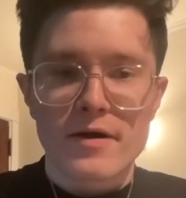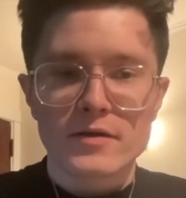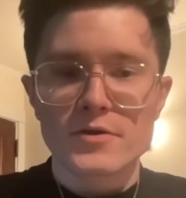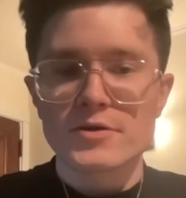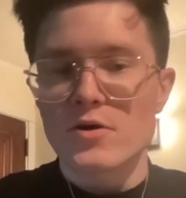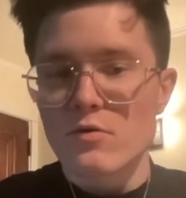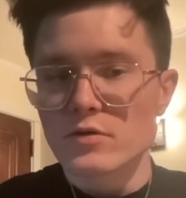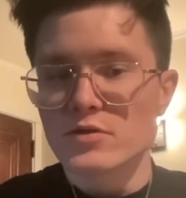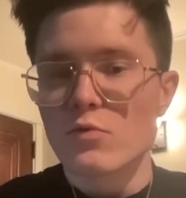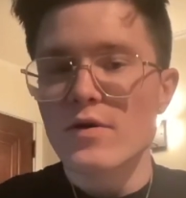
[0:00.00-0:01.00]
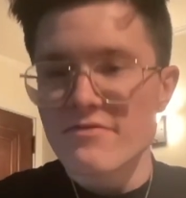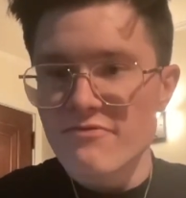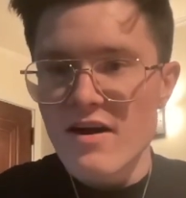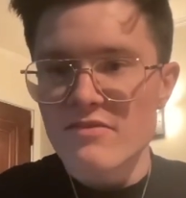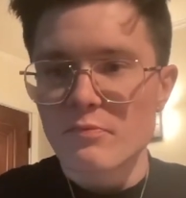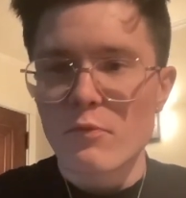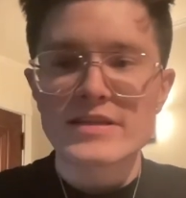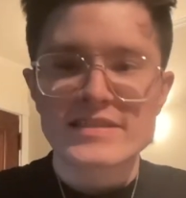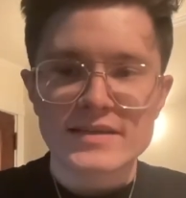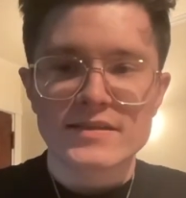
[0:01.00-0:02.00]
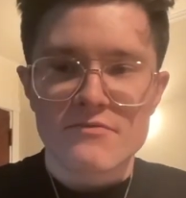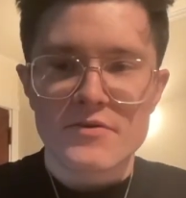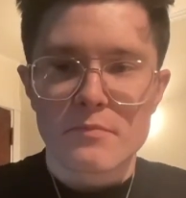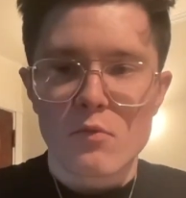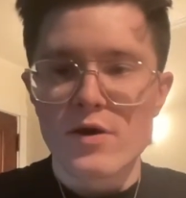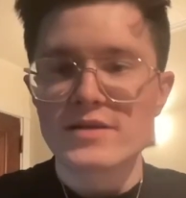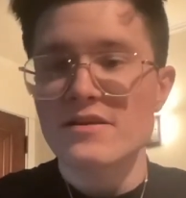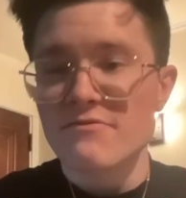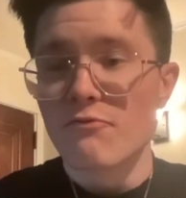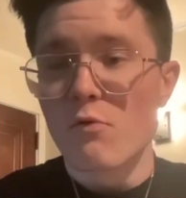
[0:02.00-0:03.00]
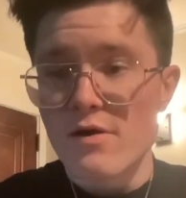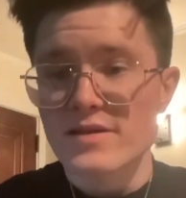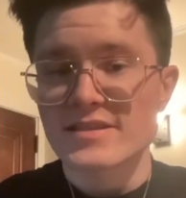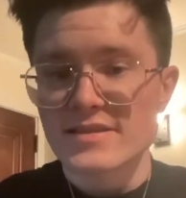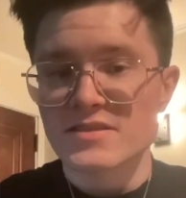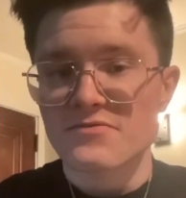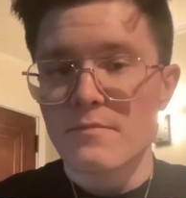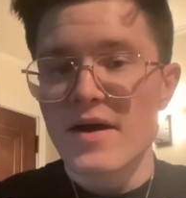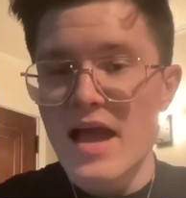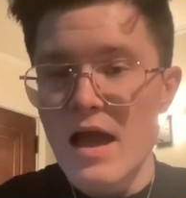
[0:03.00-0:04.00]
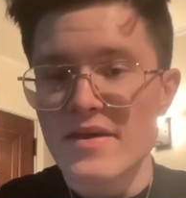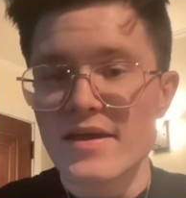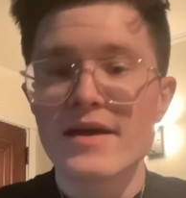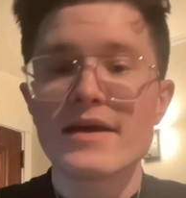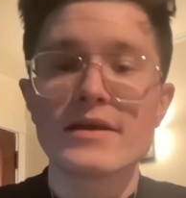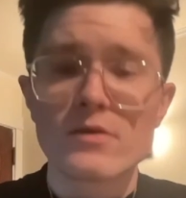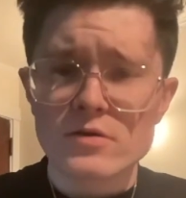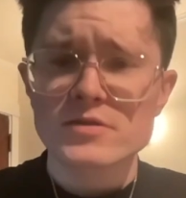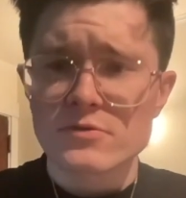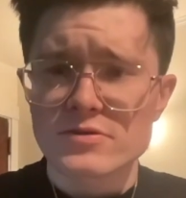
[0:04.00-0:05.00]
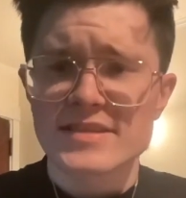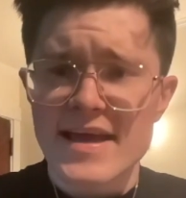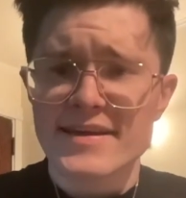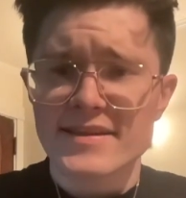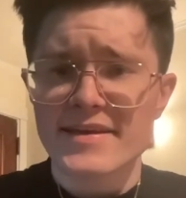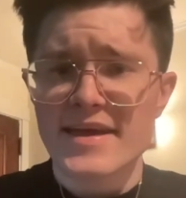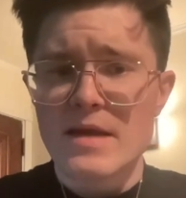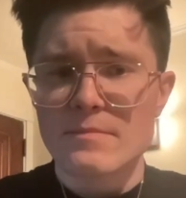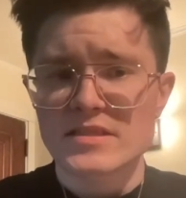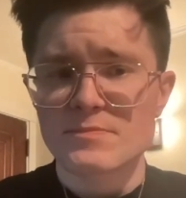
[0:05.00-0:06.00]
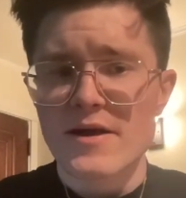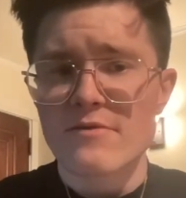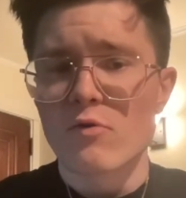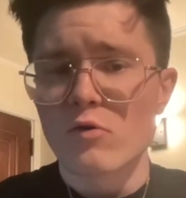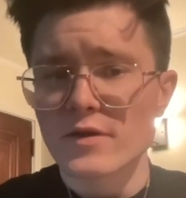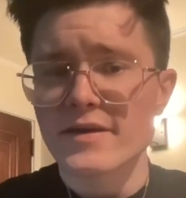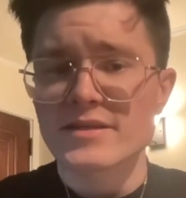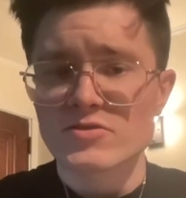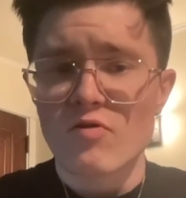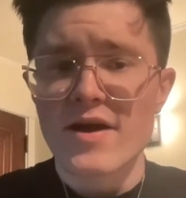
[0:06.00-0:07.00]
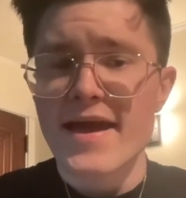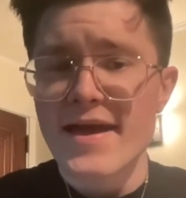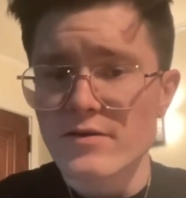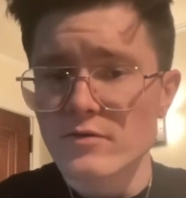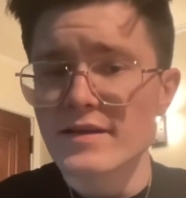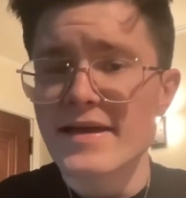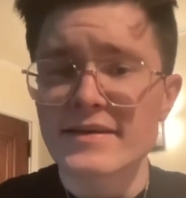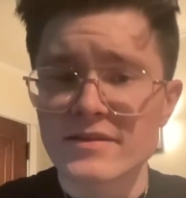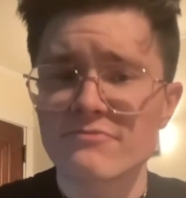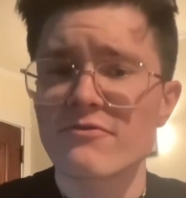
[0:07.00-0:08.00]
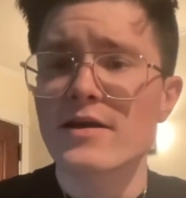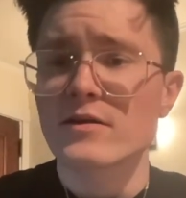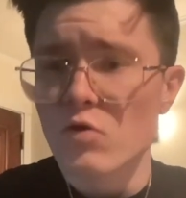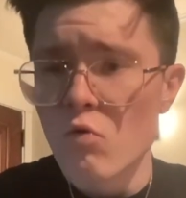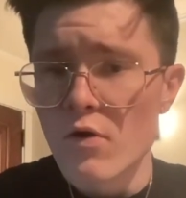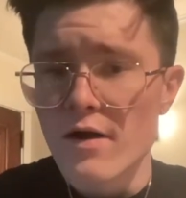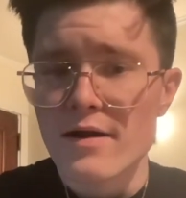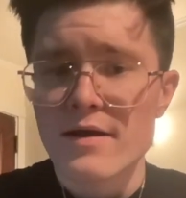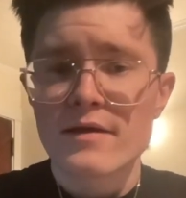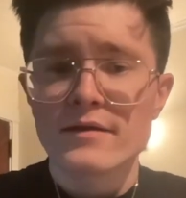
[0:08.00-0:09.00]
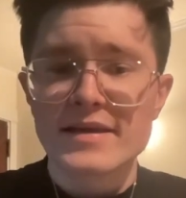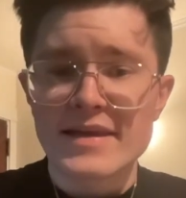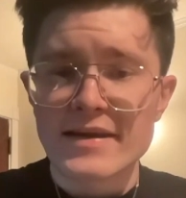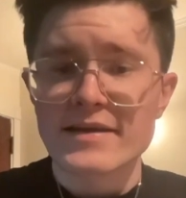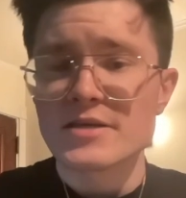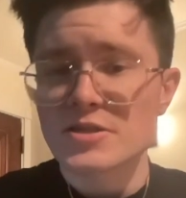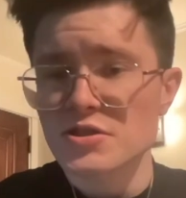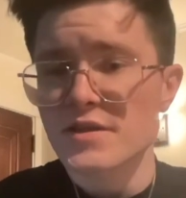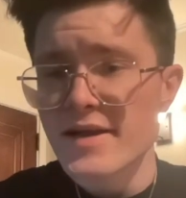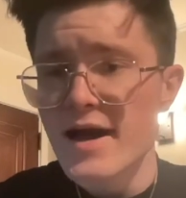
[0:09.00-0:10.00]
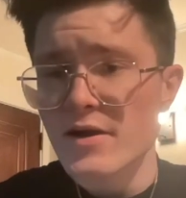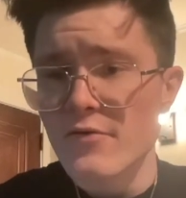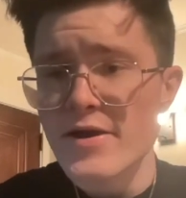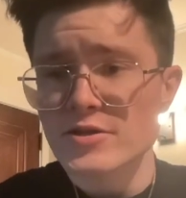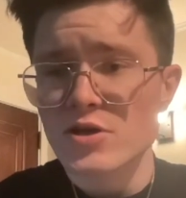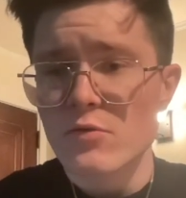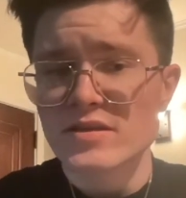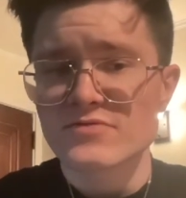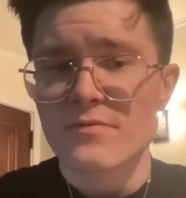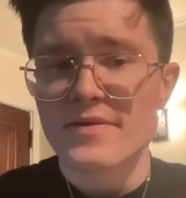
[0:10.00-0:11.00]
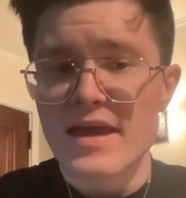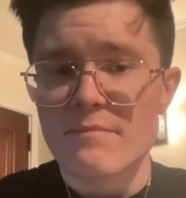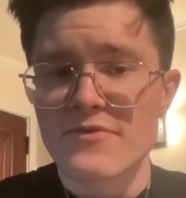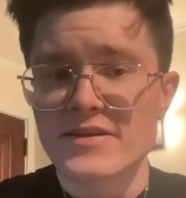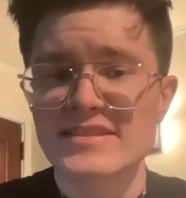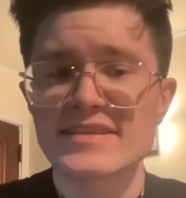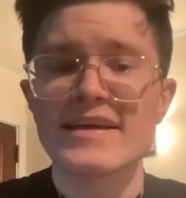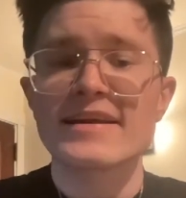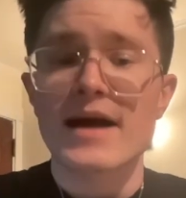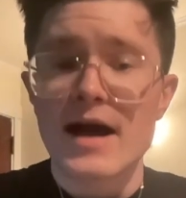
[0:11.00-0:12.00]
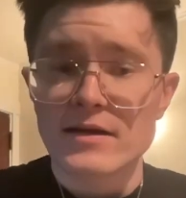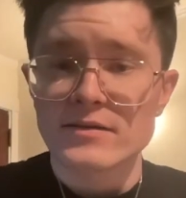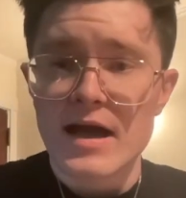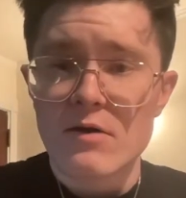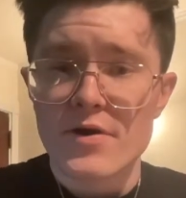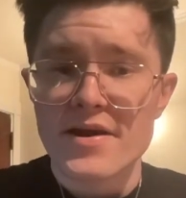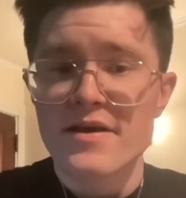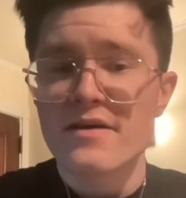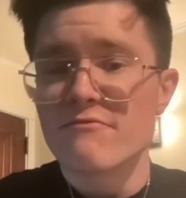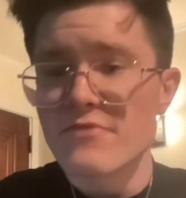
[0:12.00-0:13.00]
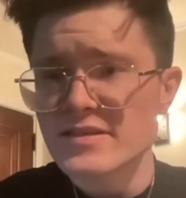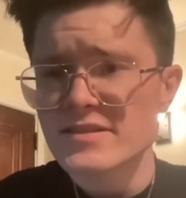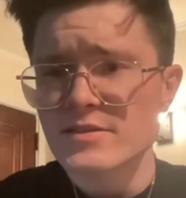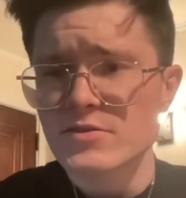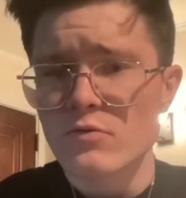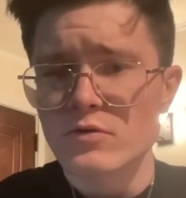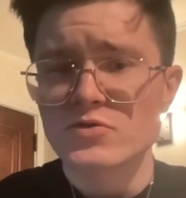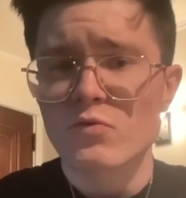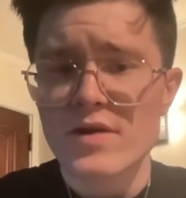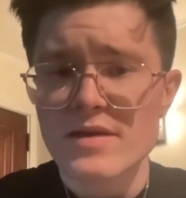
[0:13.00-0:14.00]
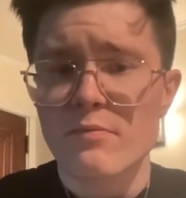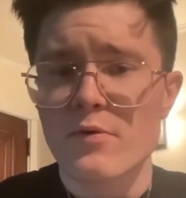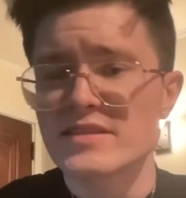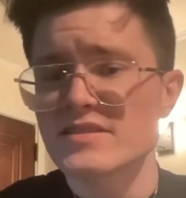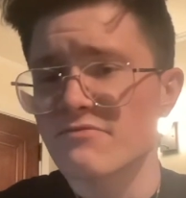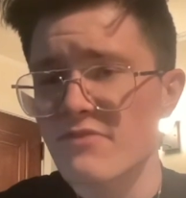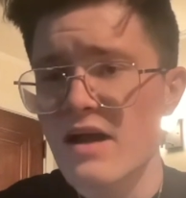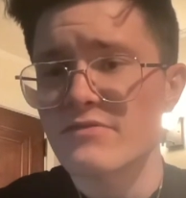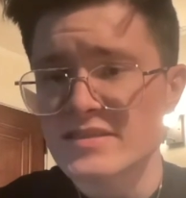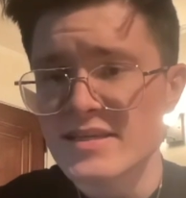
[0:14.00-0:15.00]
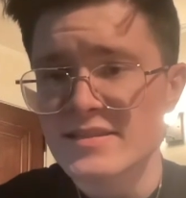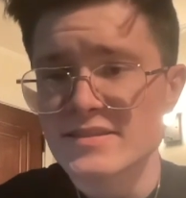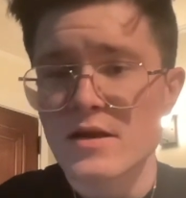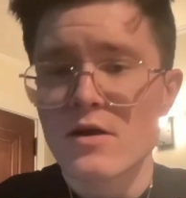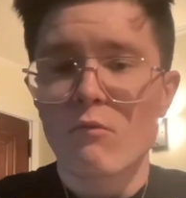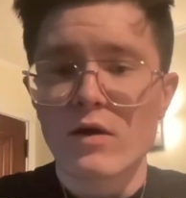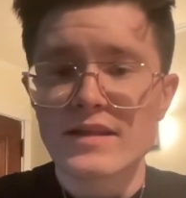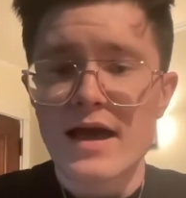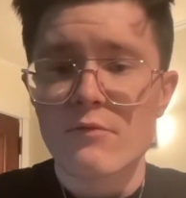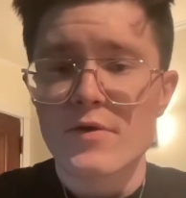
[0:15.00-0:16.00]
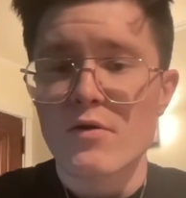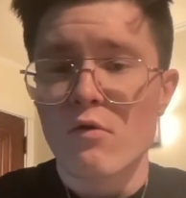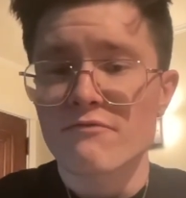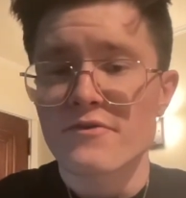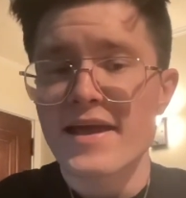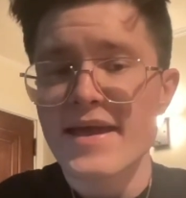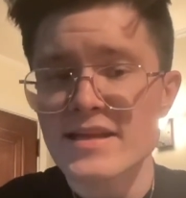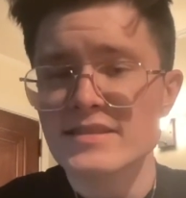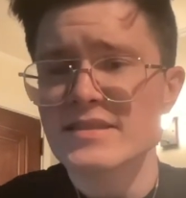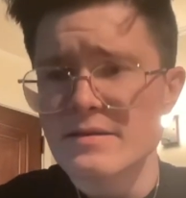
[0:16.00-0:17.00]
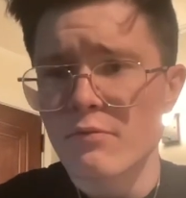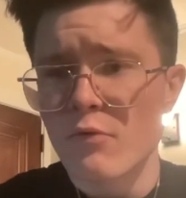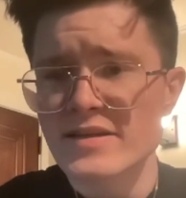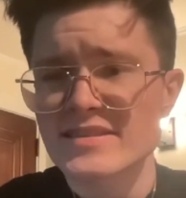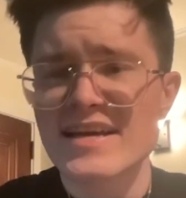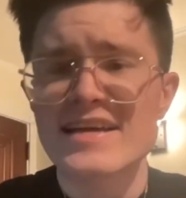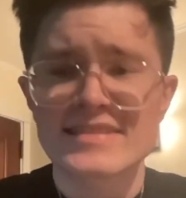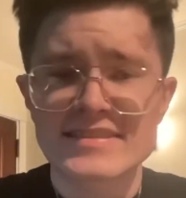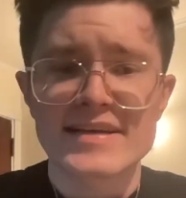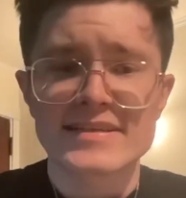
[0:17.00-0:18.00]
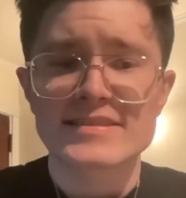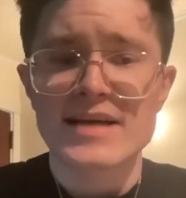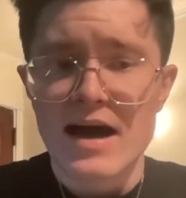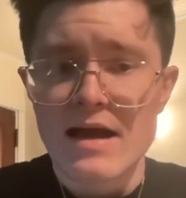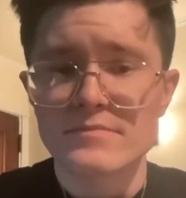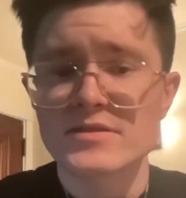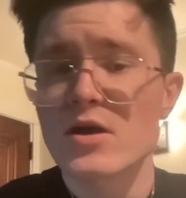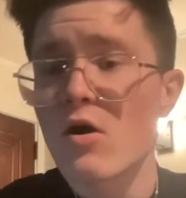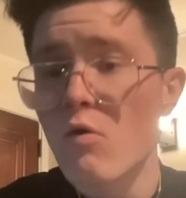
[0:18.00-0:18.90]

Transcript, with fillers: Butler totaled 25 points, 11 boards, and four assists for Miami. He also stayed in the game despite rolling his right ankle late in the final quarter. The Heat additionally got great showings from Gabe Vincent and Kyle Lowry. Vincent totaled 20 points and five assists, while Lowry offered 18 points and six dimes.